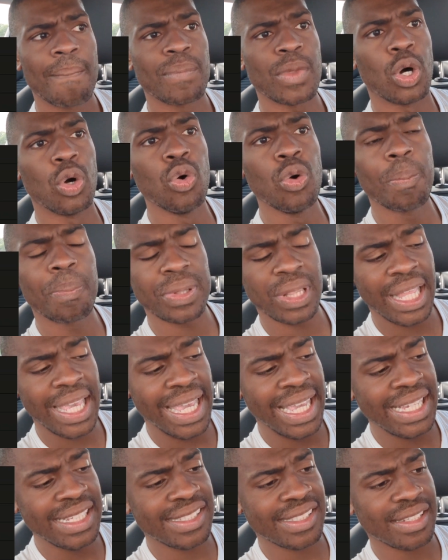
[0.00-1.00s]
who
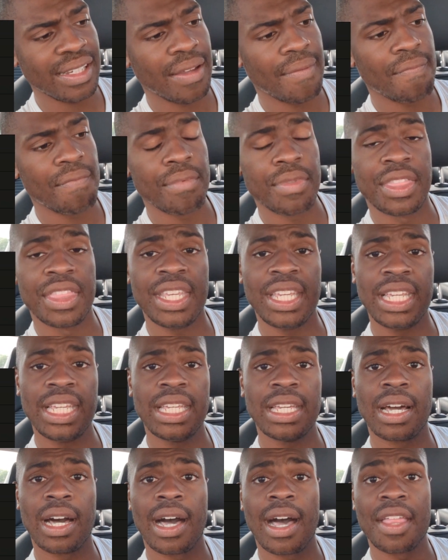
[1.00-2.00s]
plays
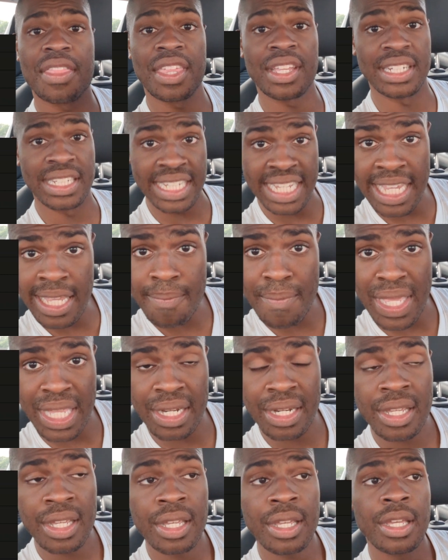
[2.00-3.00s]
the
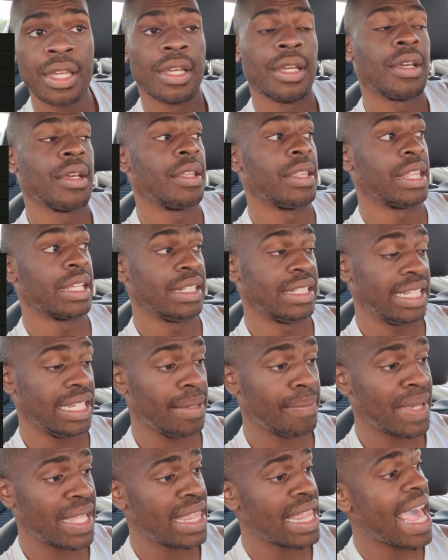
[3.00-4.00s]
demon
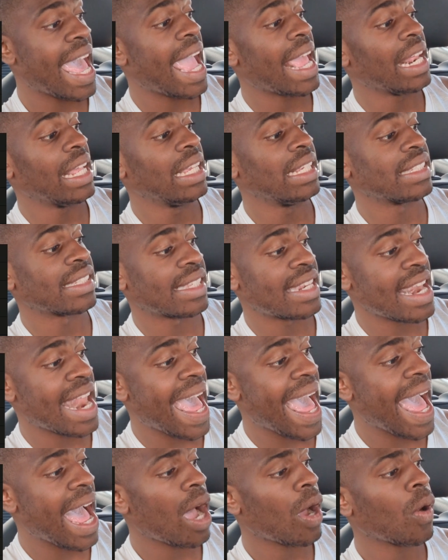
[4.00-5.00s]
that is
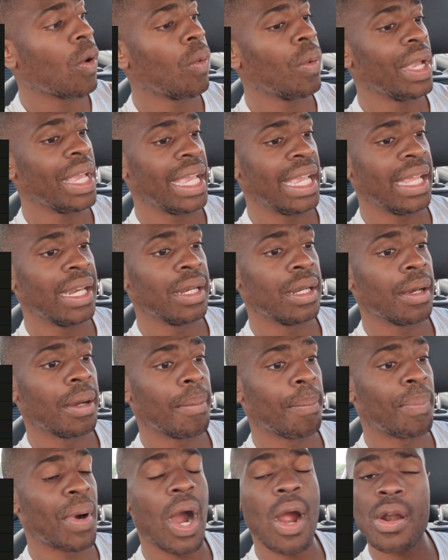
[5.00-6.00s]
now in
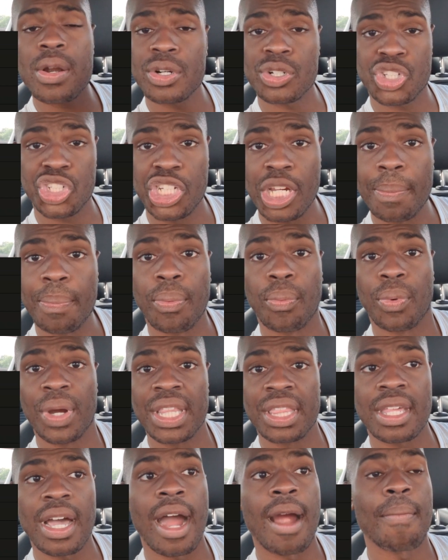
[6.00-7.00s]
partnership
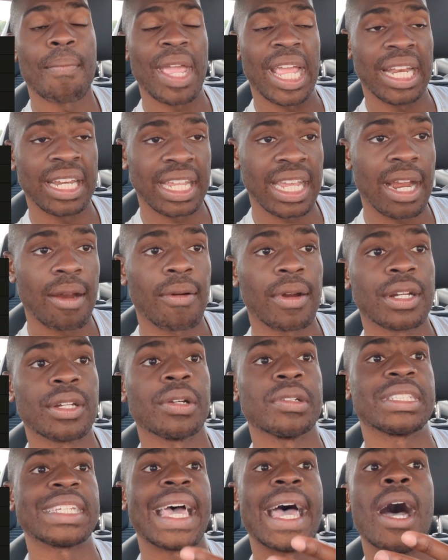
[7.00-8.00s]
with our main
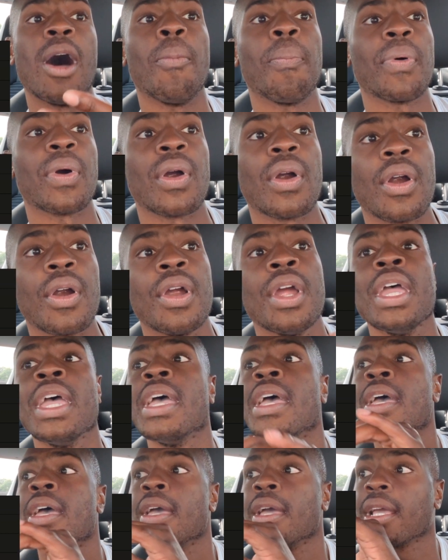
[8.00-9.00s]
character to help her
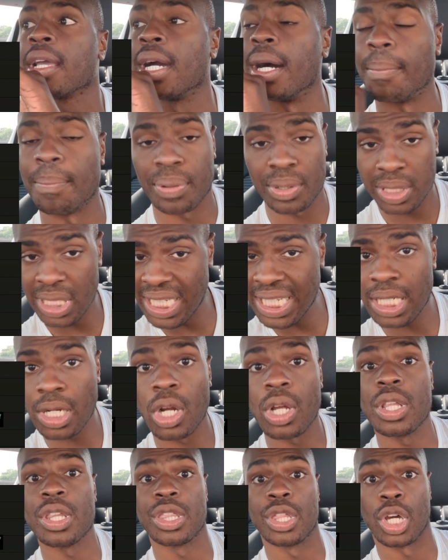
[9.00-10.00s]
complete
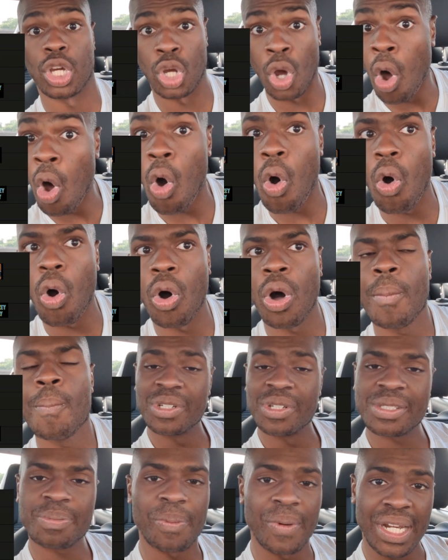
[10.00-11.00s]
the goal. He
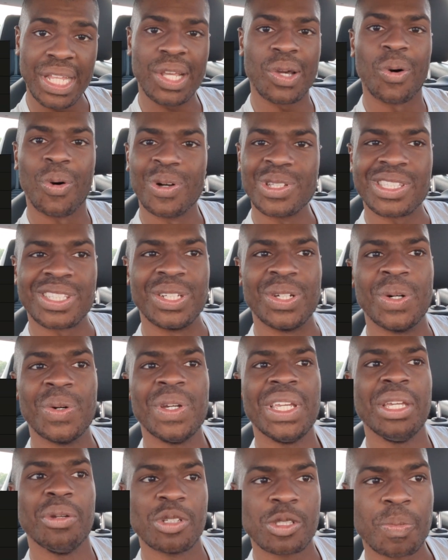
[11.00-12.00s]
was pretty cool too.